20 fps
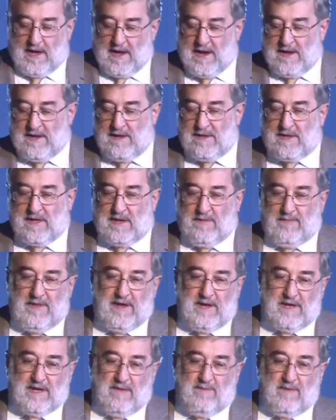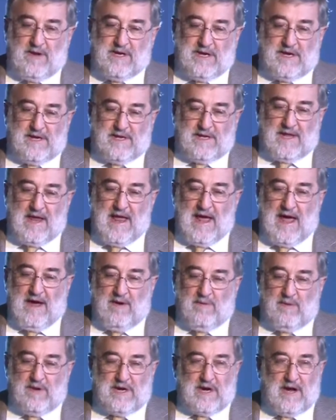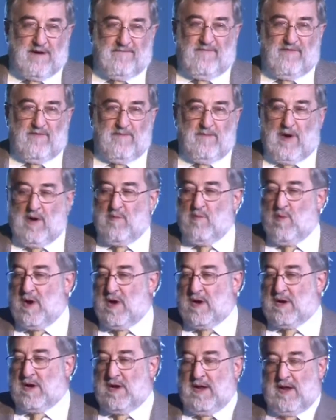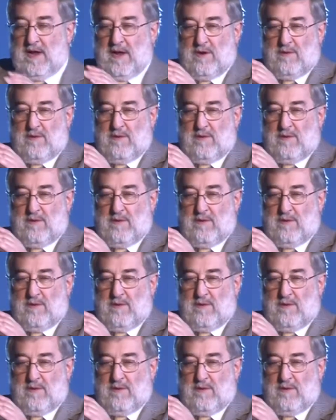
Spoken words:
And some of these images now, which come from my work,